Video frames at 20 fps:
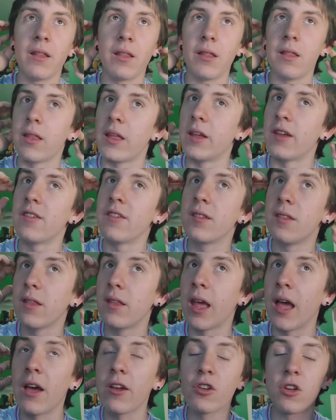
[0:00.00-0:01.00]

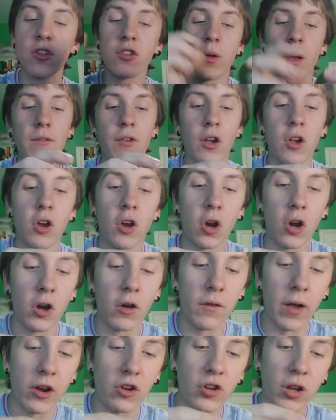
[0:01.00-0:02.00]
They also have a
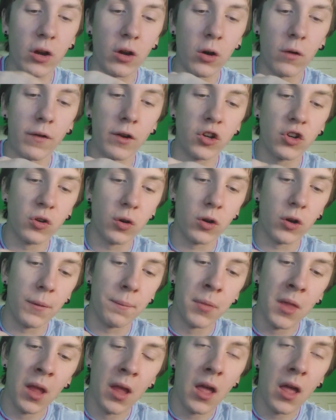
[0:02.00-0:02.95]
curve. Actually, I don't know if I showed you.